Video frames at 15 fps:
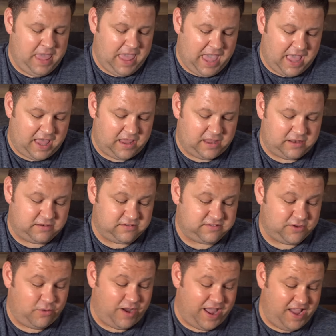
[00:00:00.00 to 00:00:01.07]
And
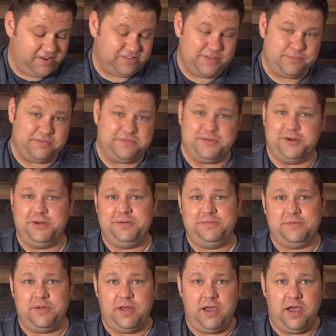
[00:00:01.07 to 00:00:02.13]
so I actually prefer
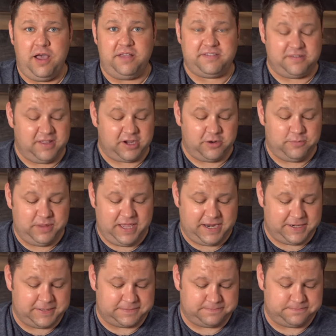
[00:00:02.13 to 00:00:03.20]
a slicker blade.